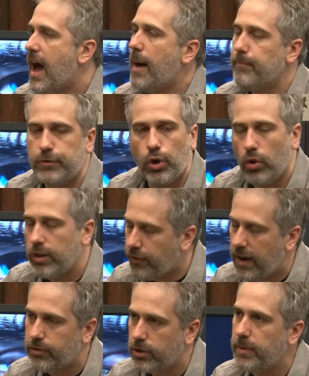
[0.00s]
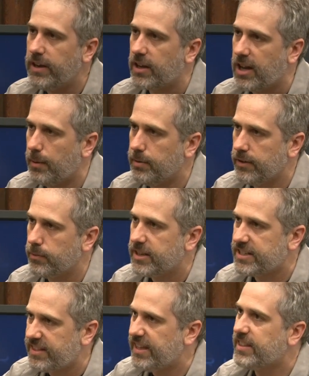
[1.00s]
I'm totally fine with there being a couple of them
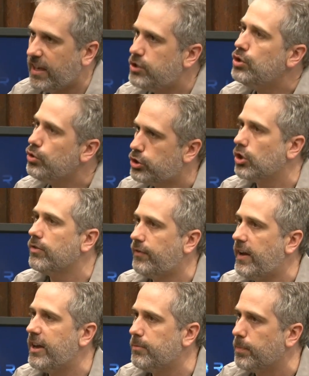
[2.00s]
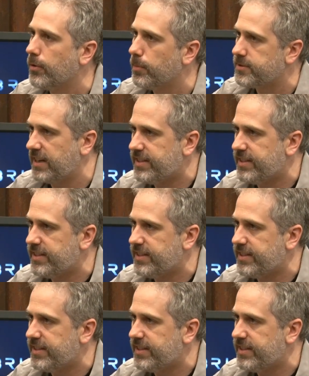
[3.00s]
because I think they do serve a valuable purpose.